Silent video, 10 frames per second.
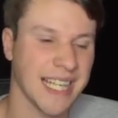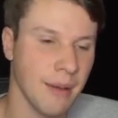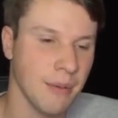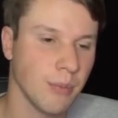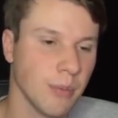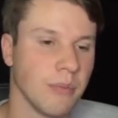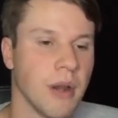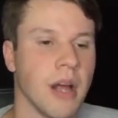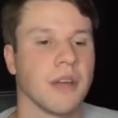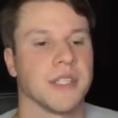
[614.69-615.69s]
I'm going to move the
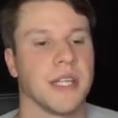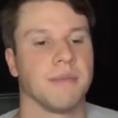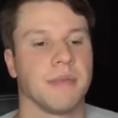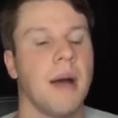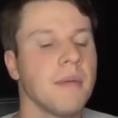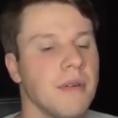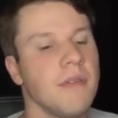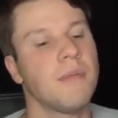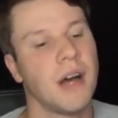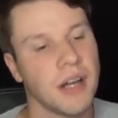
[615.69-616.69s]
Broncos up. I'm going to
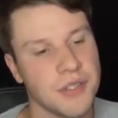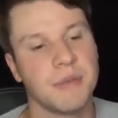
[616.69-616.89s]
move the Broncos